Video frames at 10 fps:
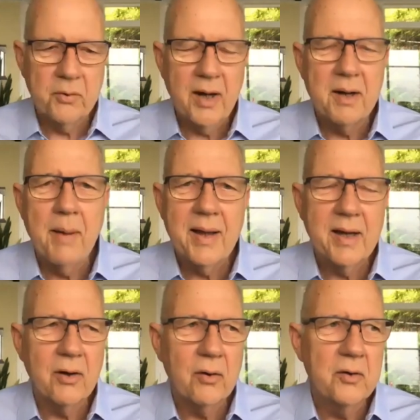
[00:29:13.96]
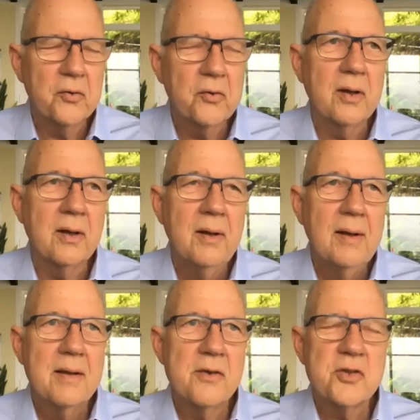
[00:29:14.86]
trying to make here is
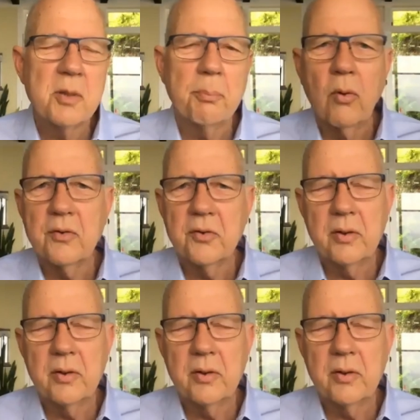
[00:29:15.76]
this supports